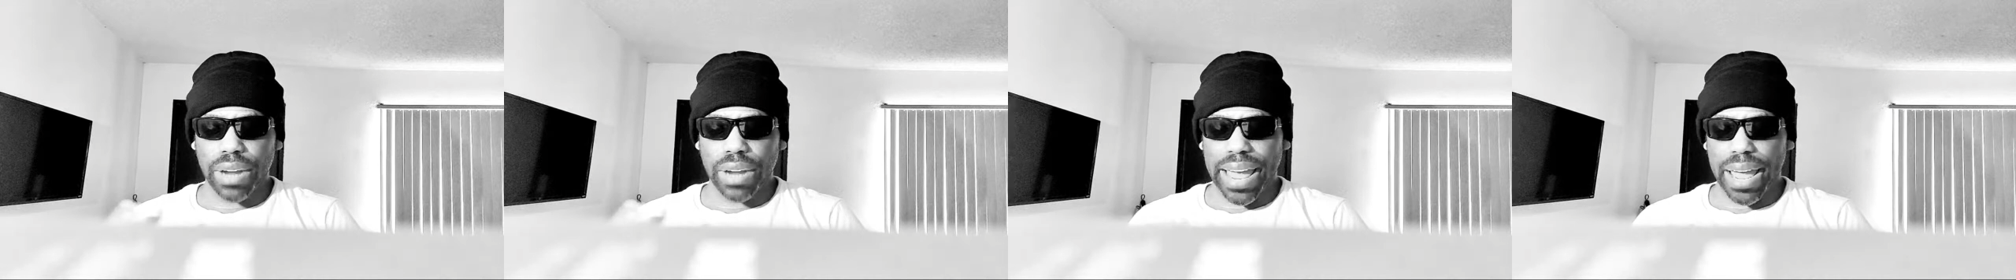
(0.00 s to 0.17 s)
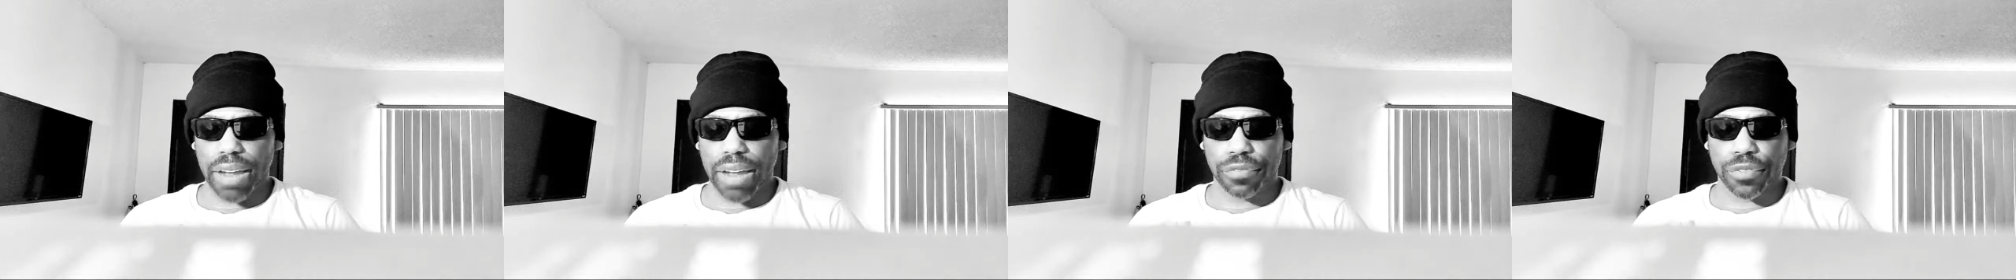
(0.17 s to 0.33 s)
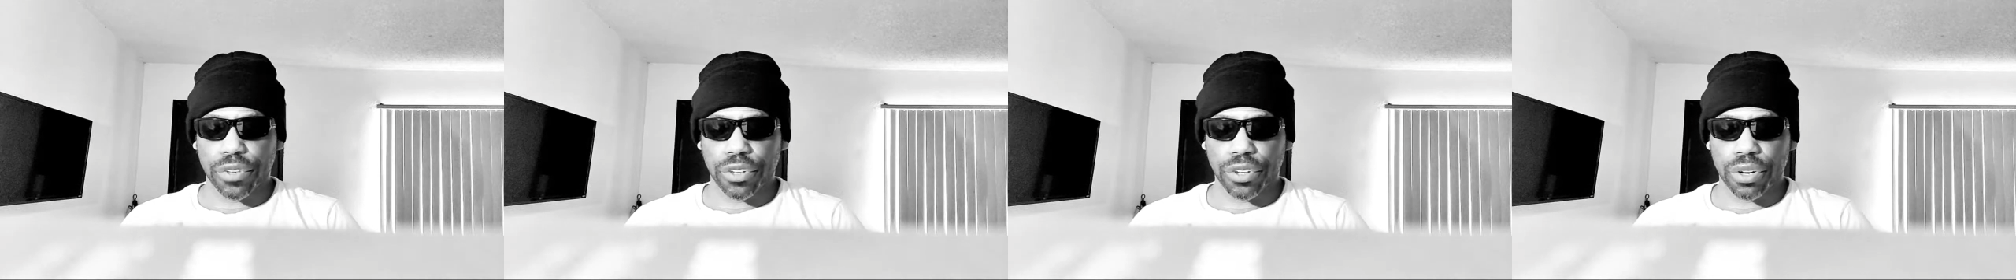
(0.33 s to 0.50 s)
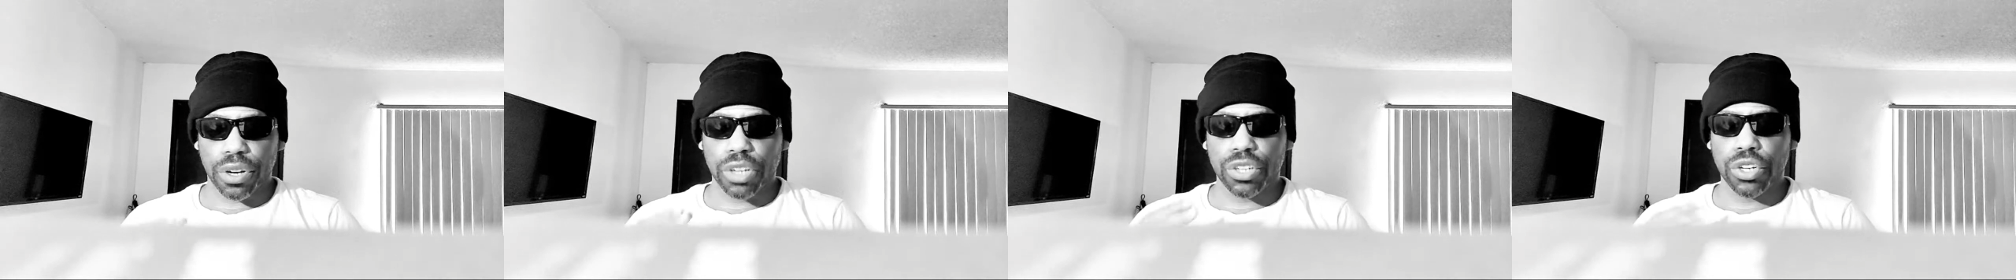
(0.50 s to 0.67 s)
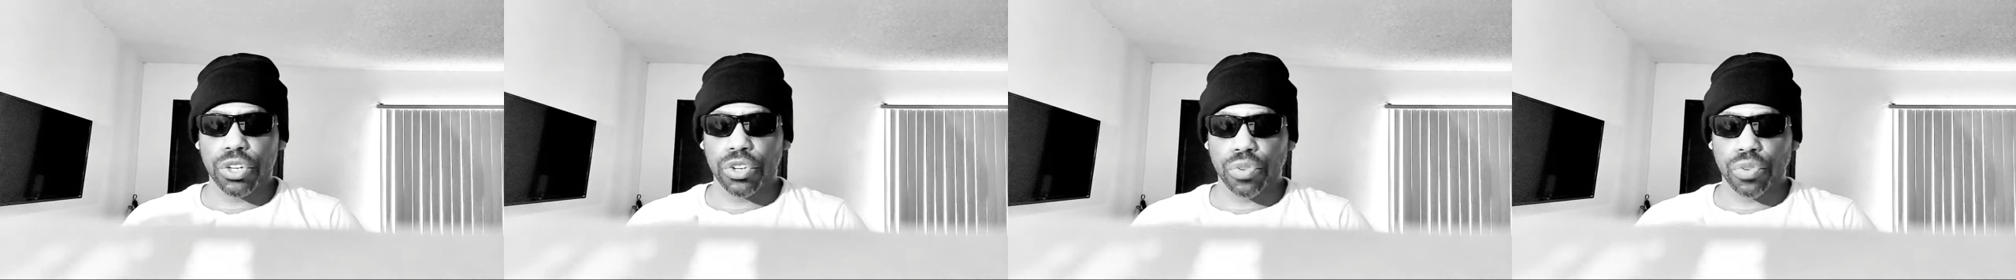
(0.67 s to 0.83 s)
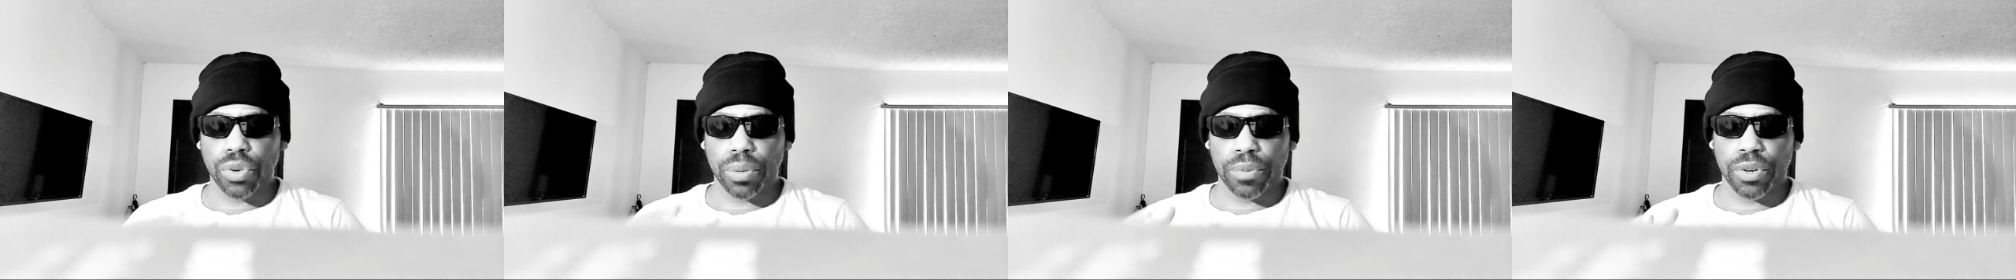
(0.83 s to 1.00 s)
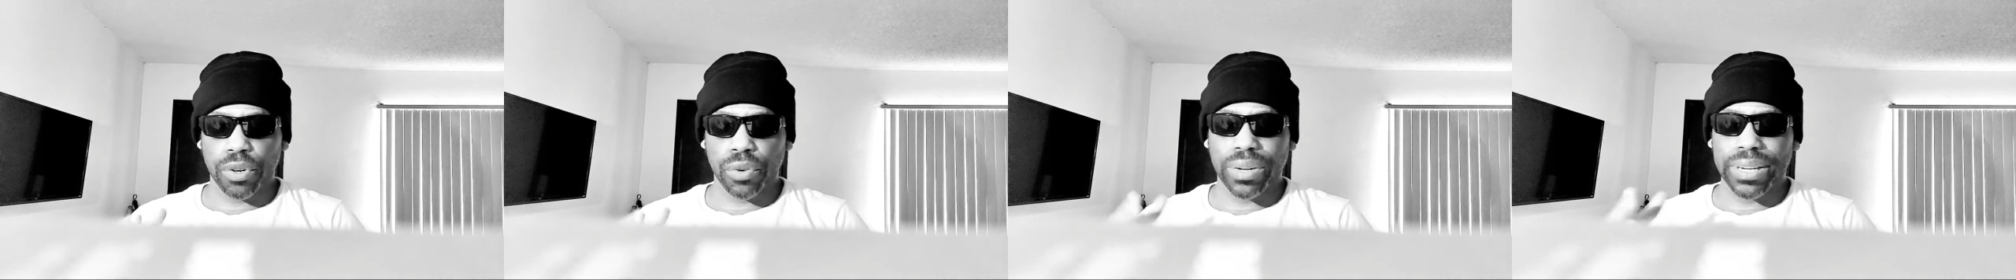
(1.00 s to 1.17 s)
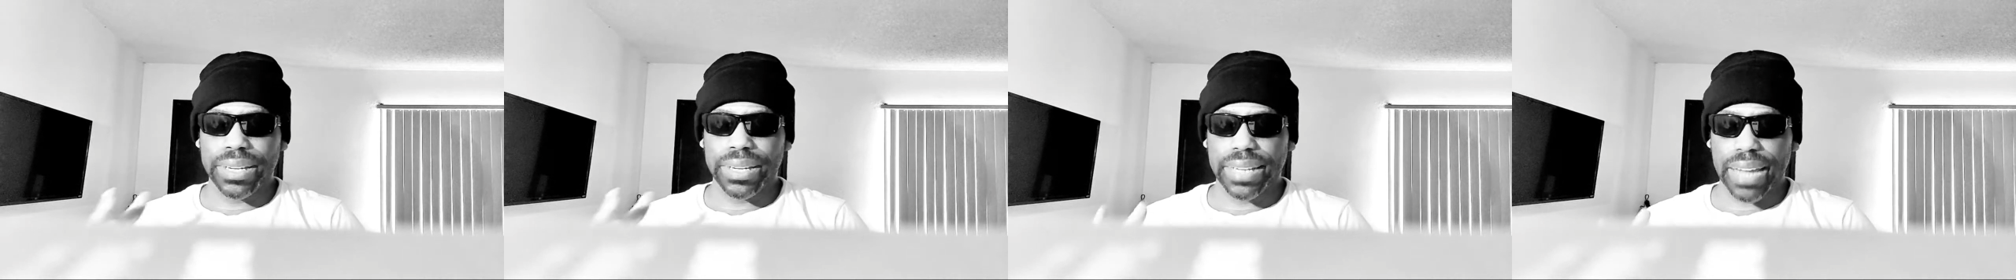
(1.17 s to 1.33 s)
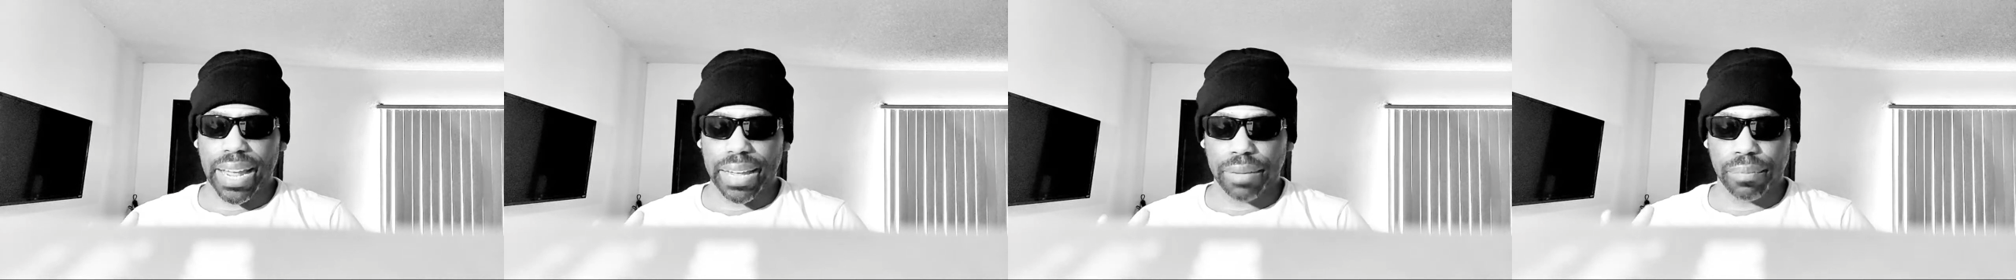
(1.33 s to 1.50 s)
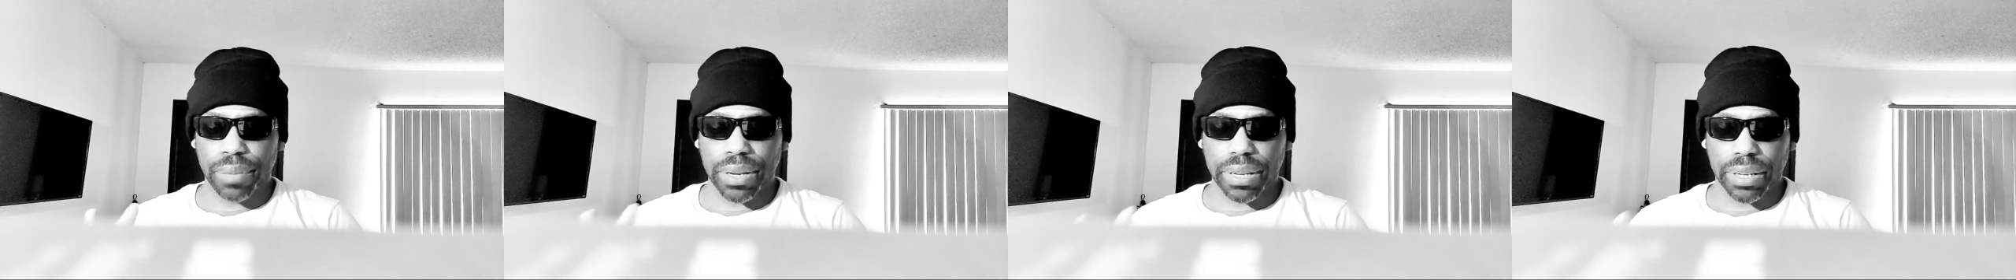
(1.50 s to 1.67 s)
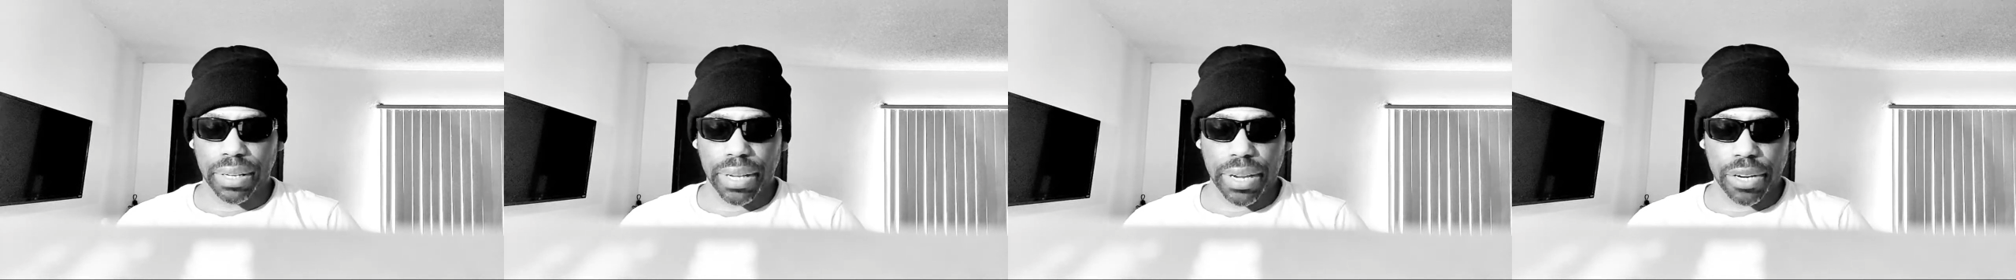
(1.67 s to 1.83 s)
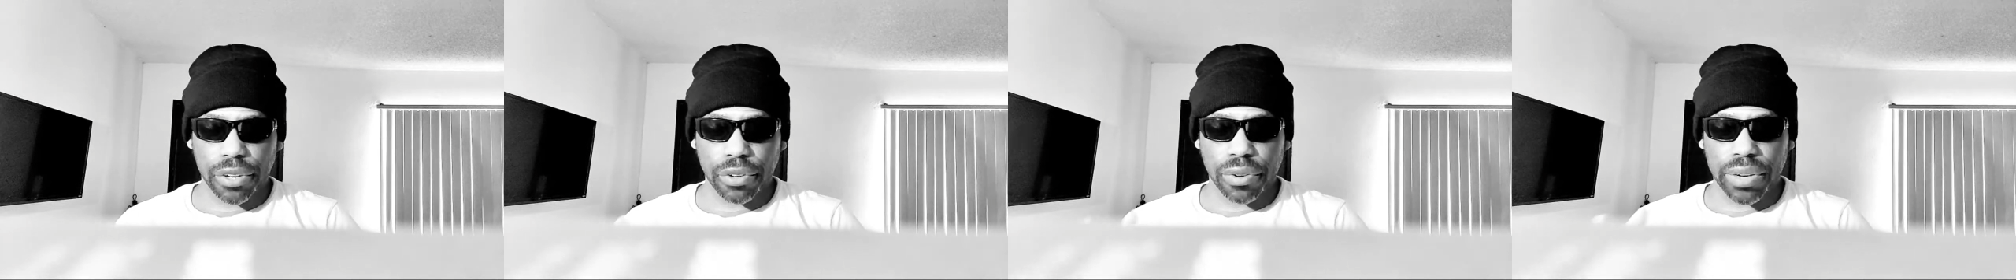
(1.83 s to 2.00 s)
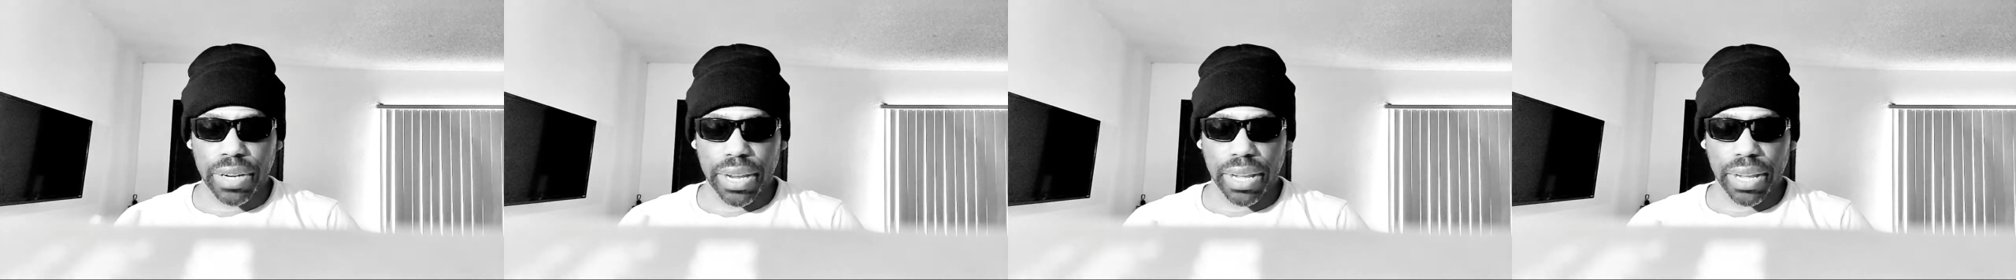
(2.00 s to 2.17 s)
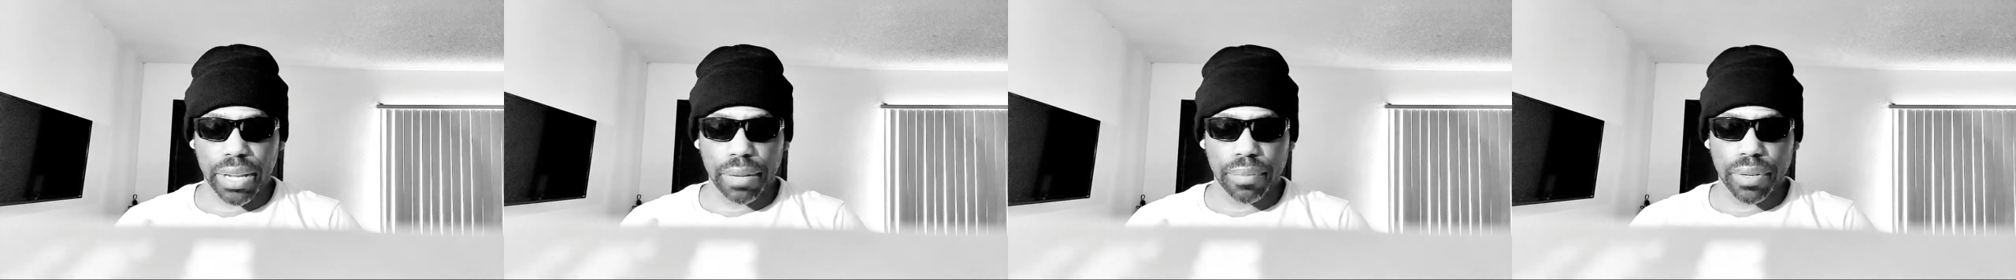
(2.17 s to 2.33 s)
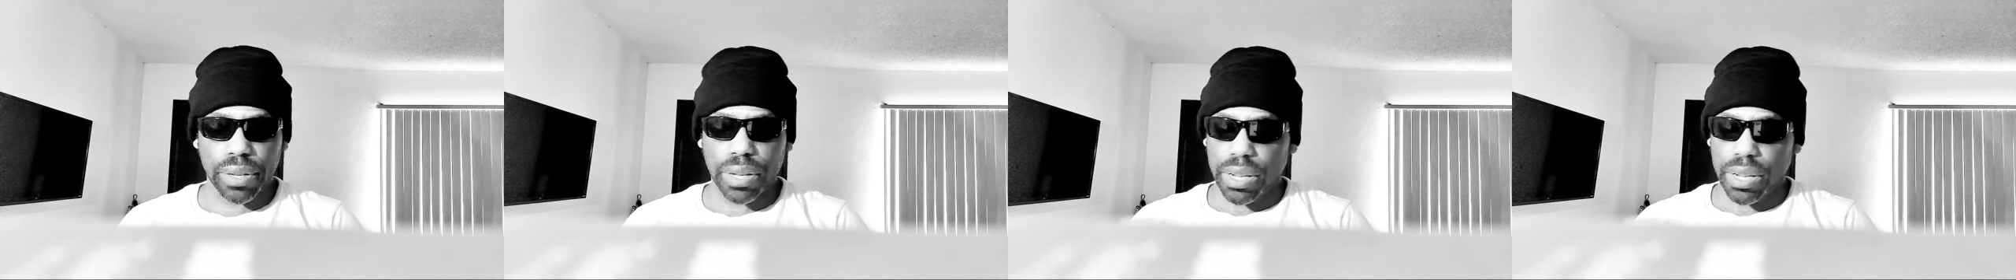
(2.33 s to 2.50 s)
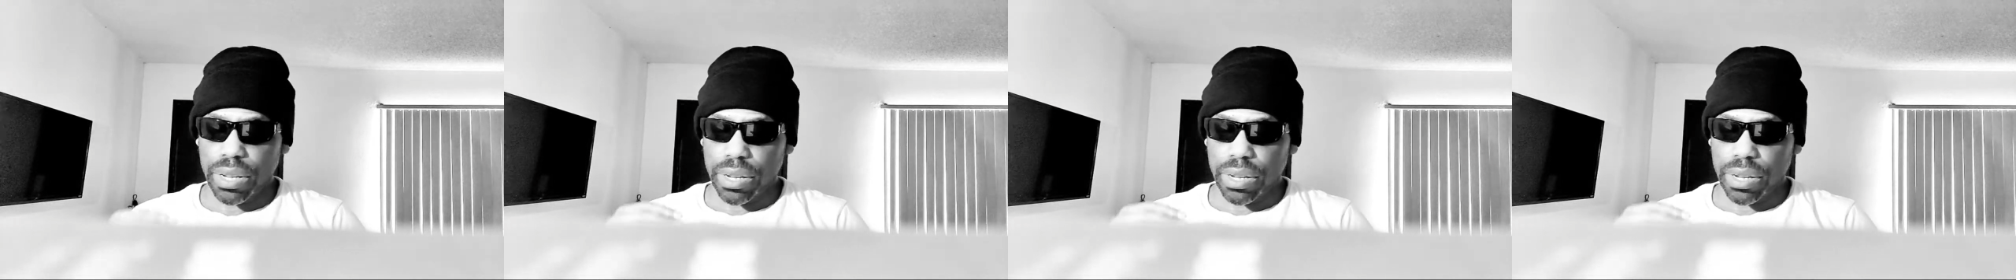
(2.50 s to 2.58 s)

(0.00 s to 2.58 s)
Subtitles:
after, the criminal indictment later named